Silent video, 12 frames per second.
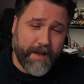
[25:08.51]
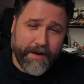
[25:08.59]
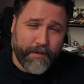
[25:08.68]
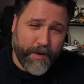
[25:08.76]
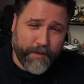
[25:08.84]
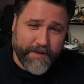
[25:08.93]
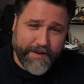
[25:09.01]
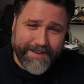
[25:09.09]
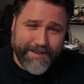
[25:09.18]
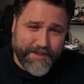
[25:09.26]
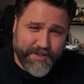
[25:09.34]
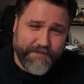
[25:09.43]
I don't know,
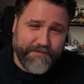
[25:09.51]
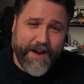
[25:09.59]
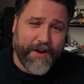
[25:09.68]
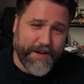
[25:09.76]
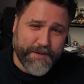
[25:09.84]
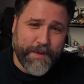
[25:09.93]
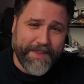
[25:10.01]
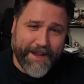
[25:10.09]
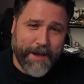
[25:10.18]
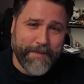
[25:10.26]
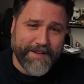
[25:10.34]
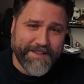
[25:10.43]
it varies when they
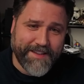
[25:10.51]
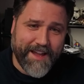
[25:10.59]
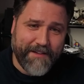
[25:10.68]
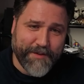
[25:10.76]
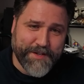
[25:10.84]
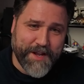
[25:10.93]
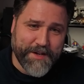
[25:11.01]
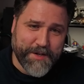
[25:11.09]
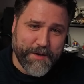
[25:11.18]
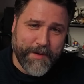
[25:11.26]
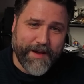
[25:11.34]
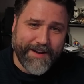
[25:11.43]
come into the conversation about